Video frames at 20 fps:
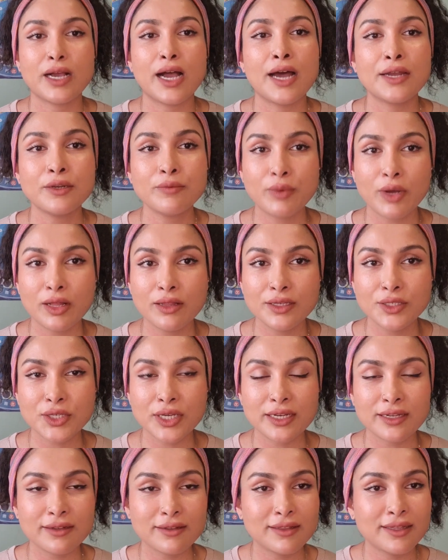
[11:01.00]

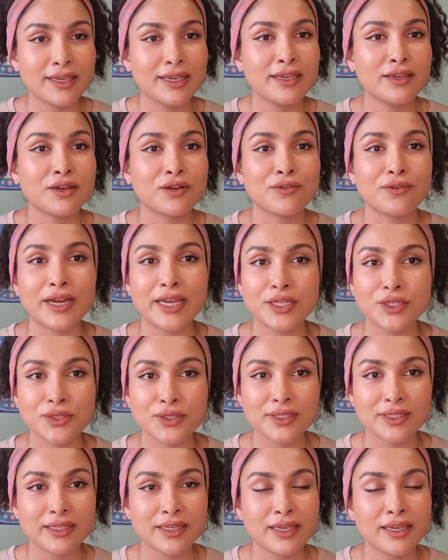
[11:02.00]
unapologetically,
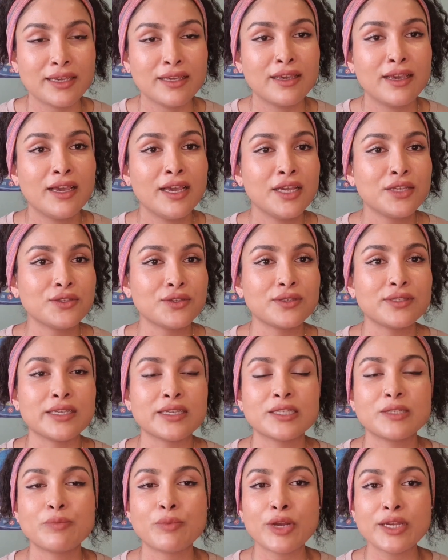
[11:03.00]
courageously, just
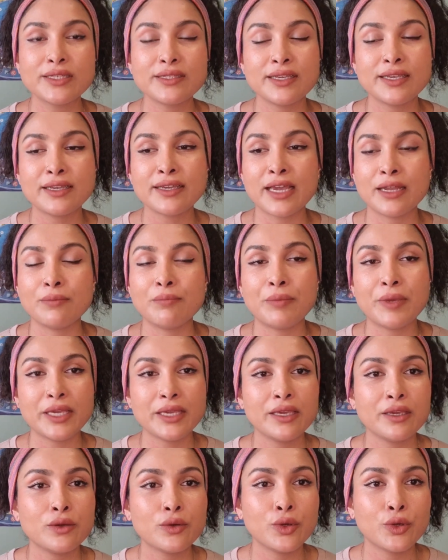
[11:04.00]
expressing and
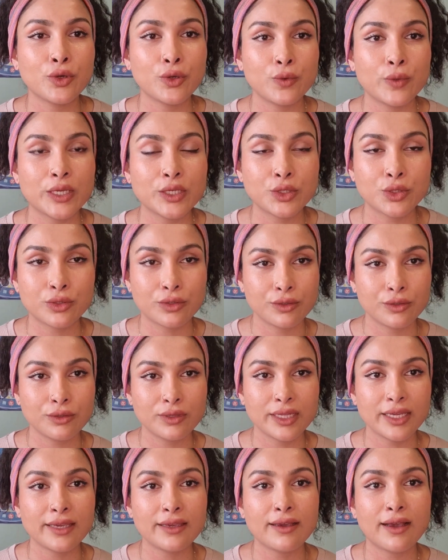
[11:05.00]
being who we
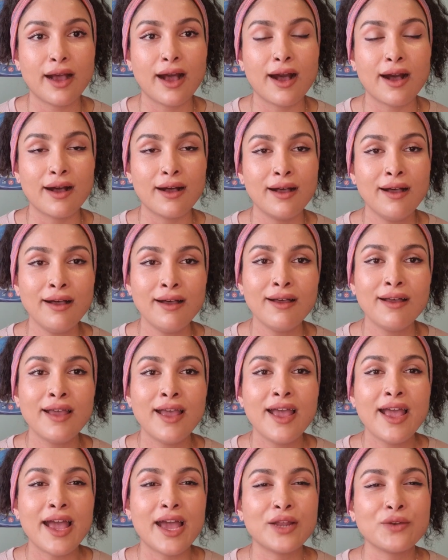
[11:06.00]
truly are,
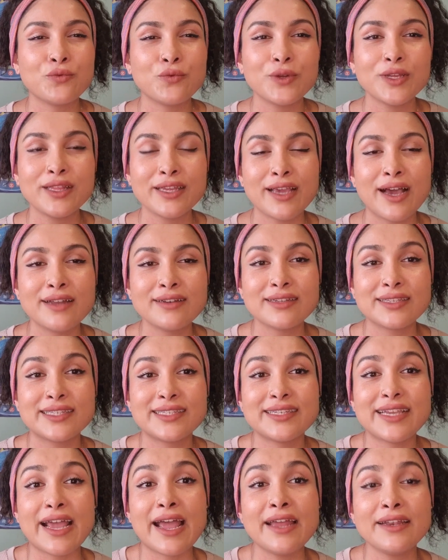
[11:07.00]
and really
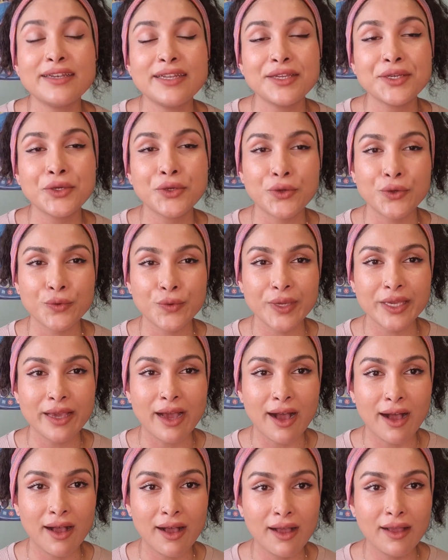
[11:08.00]
understanding who we
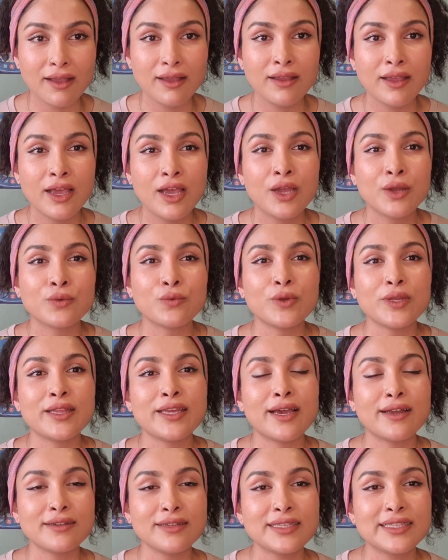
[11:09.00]
are, really
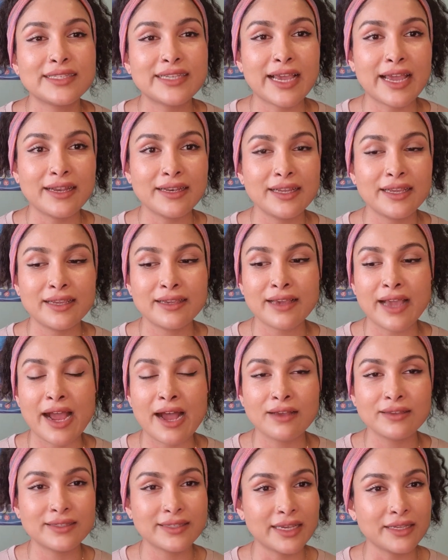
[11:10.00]
understanding
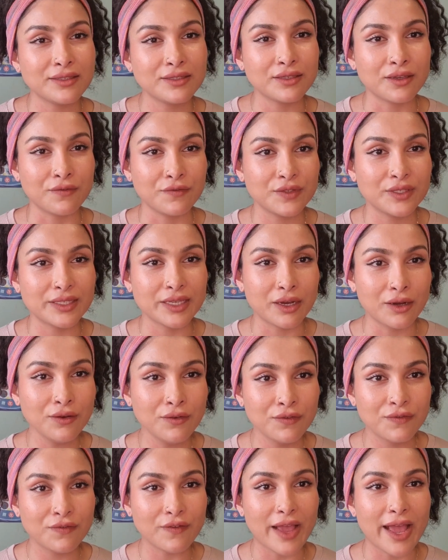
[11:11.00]
our sense of
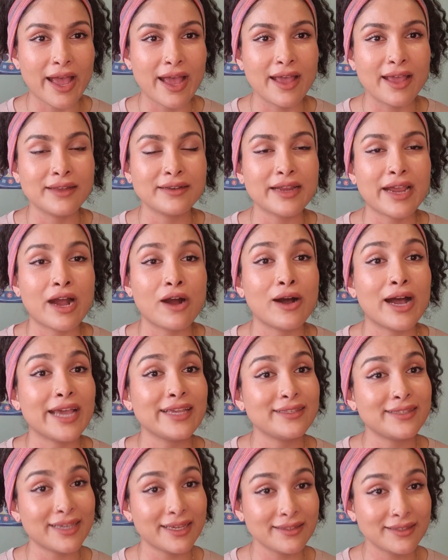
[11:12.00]
self and our
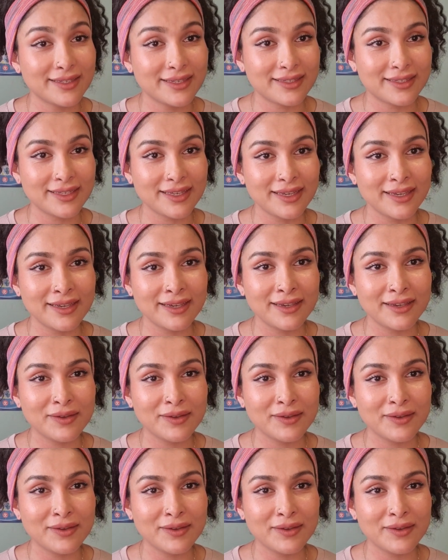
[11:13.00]
identity.